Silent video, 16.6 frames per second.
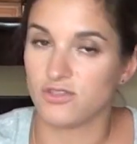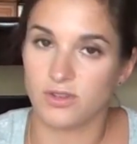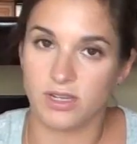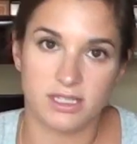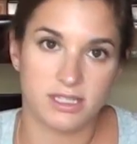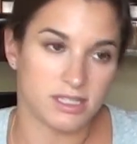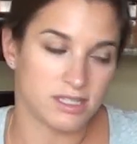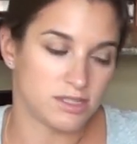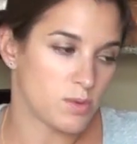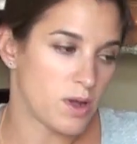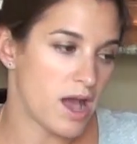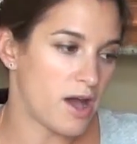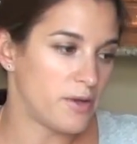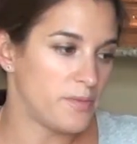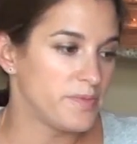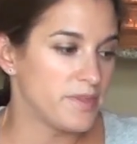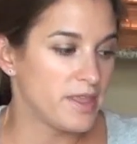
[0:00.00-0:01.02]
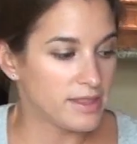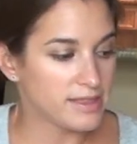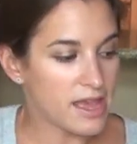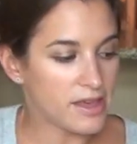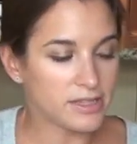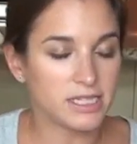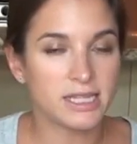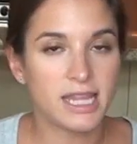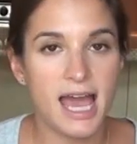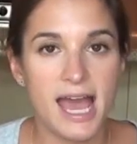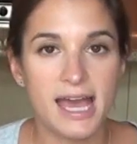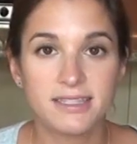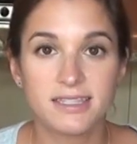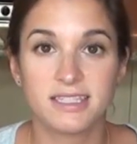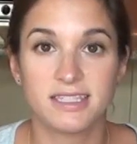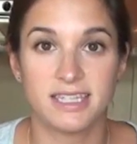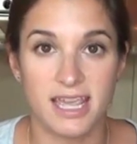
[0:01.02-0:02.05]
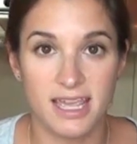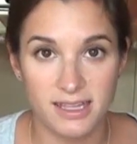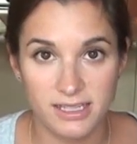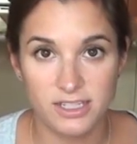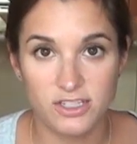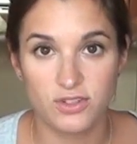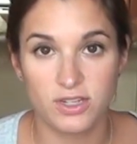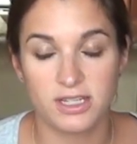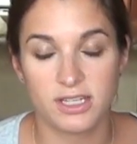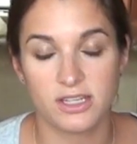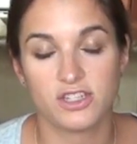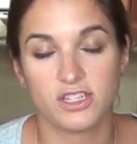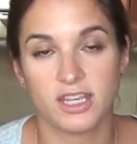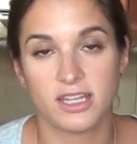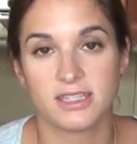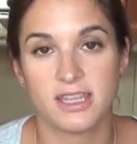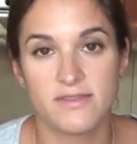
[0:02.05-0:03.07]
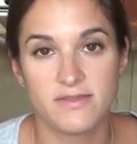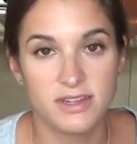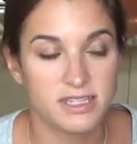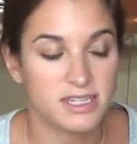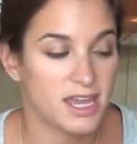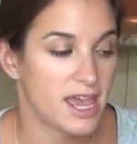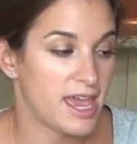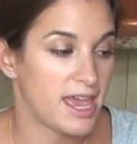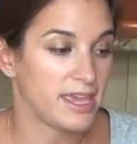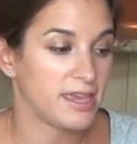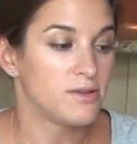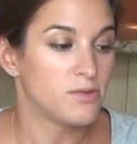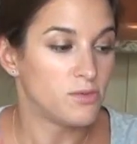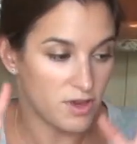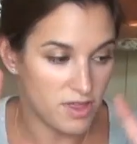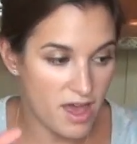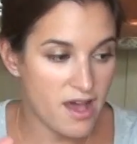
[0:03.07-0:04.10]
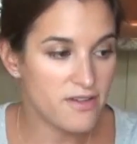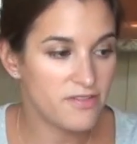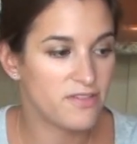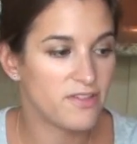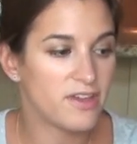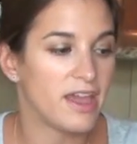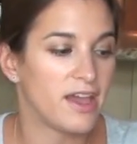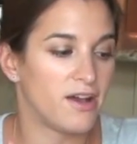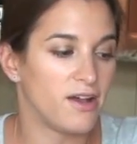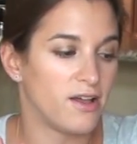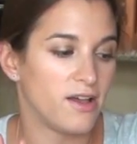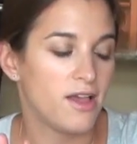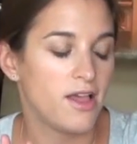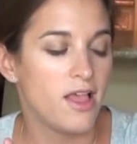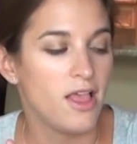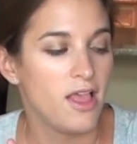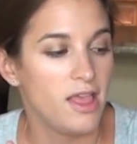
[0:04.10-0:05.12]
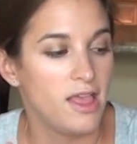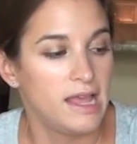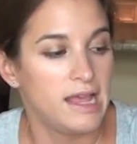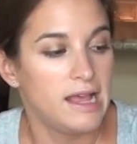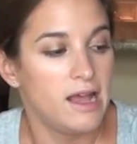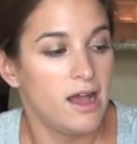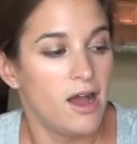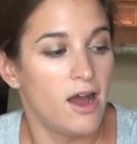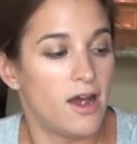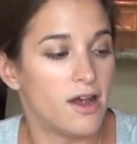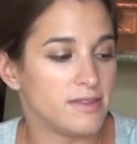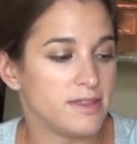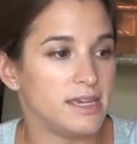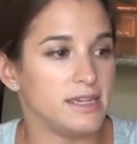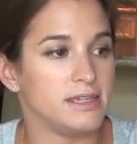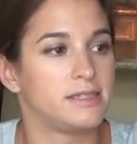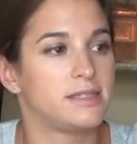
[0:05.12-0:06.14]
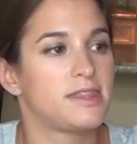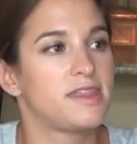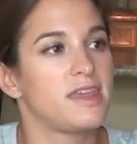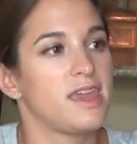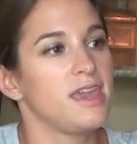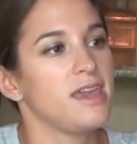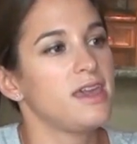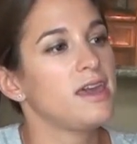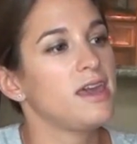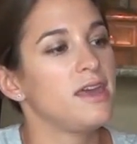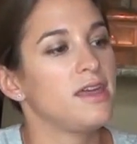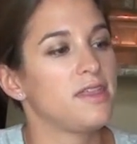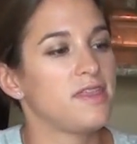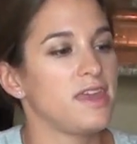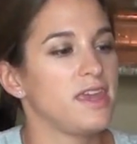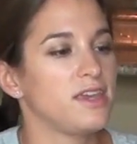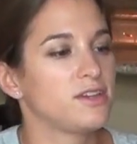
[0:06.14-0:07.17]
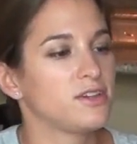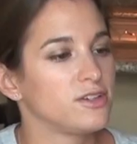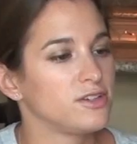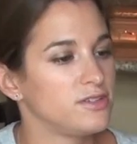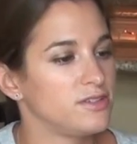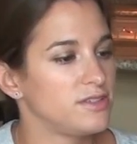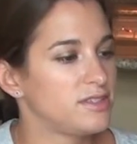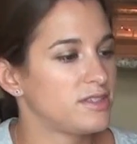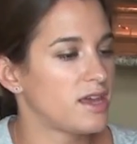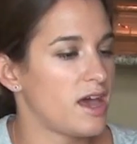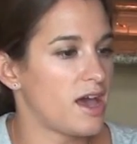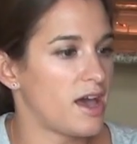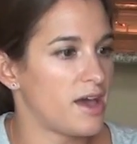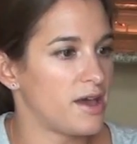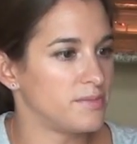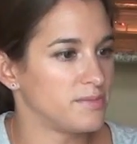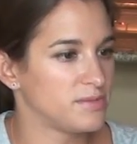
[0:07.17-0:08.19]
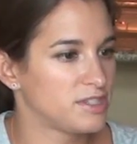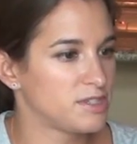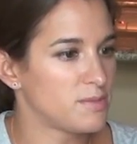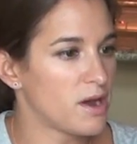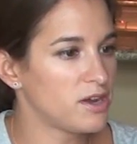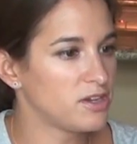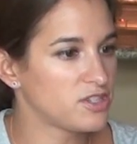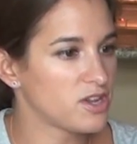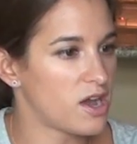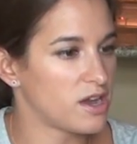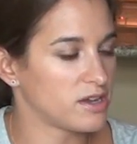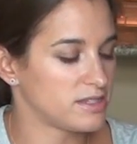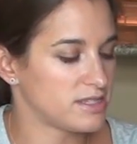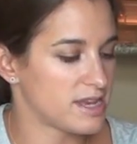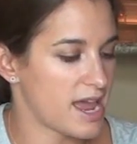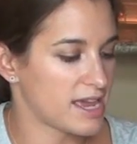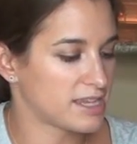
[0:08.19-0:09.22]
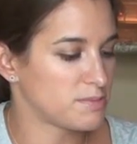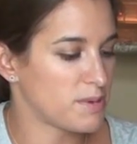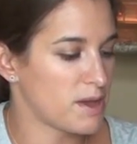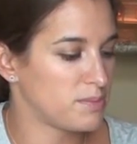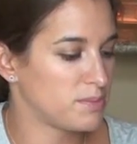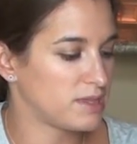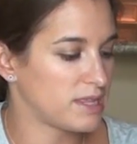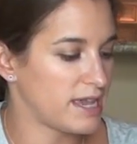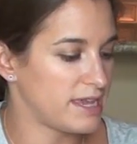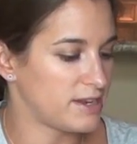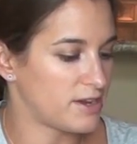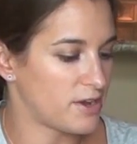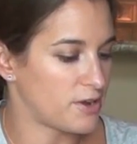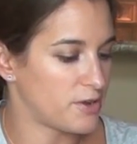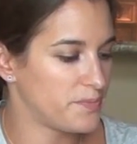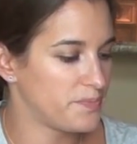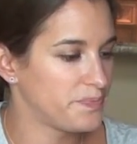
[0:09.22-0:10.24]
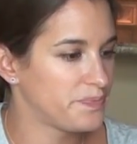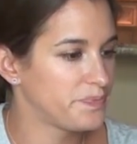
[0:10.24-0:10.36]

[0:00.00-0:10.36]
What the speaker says: treats as well. Now the last daily treat that she gets every day, without fail, are these Thinkers Smart Dog Snacks by Plato.